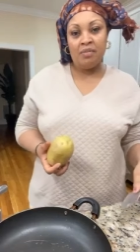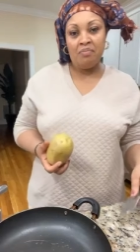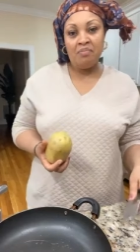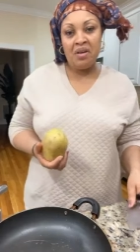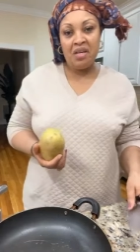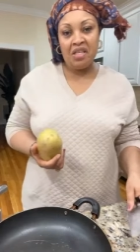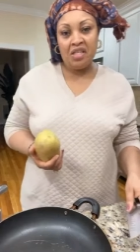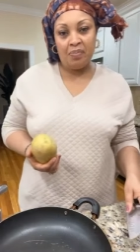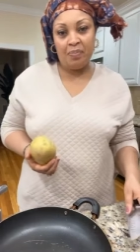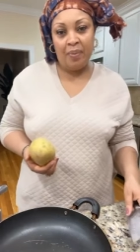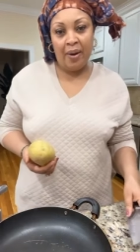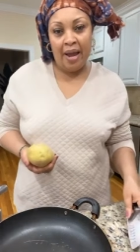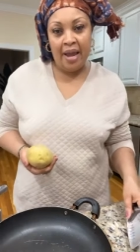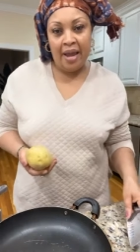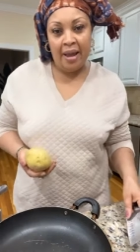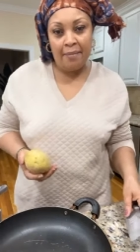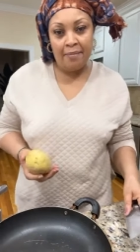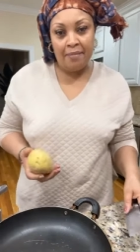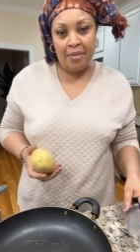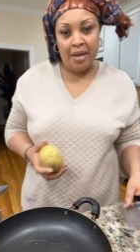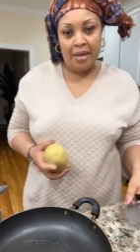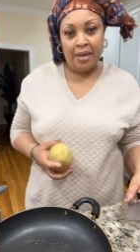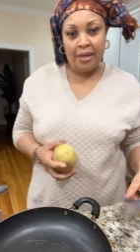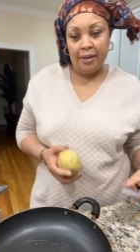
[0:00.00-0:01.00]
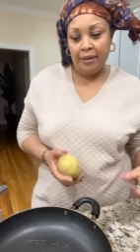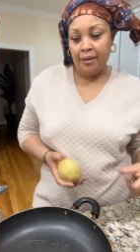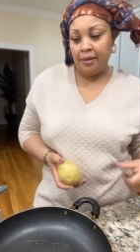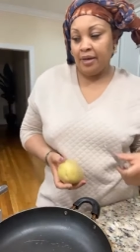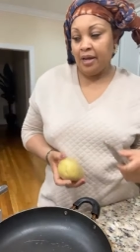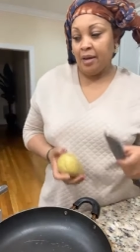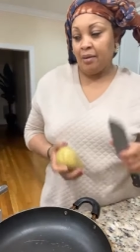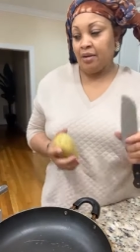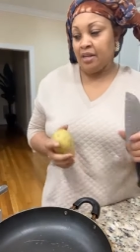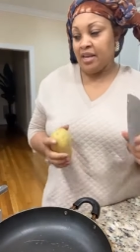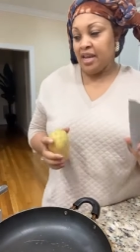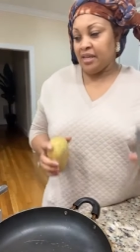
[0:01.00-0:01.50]
it's meat pie I'm making.
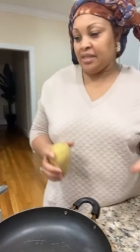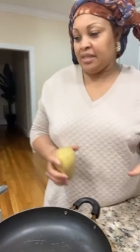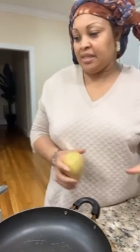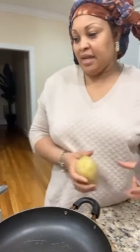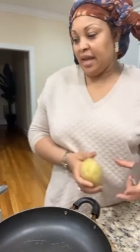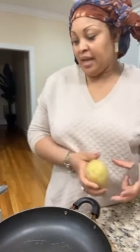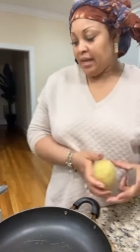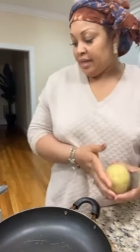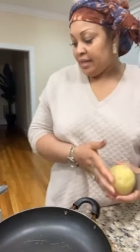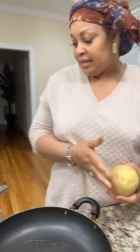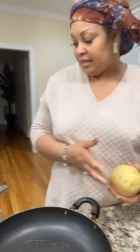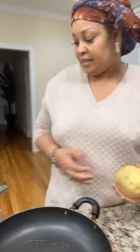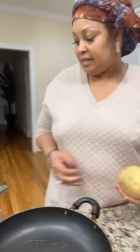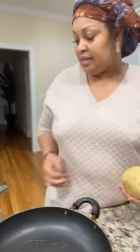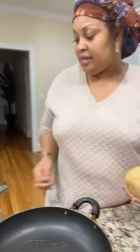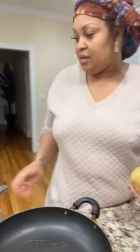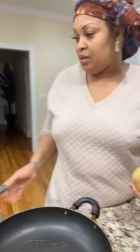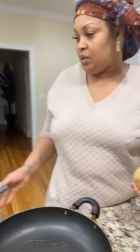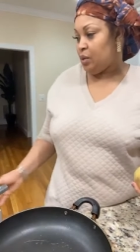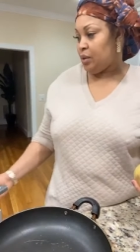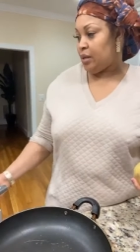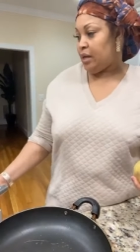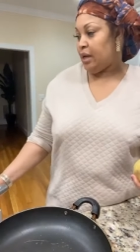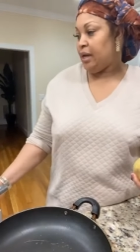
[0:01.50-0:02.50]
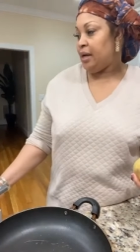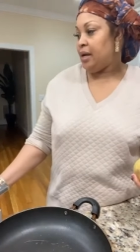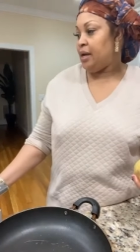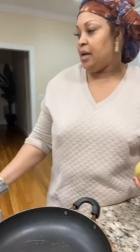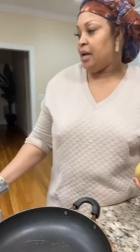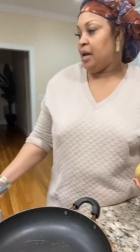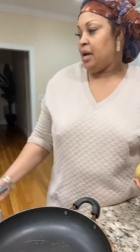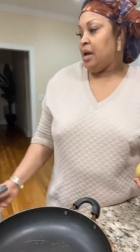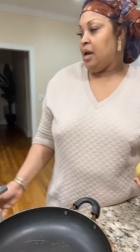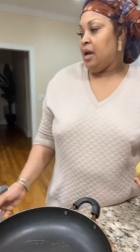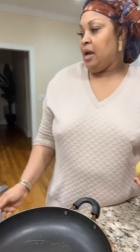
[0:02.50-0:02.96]
The, the steak is still cooking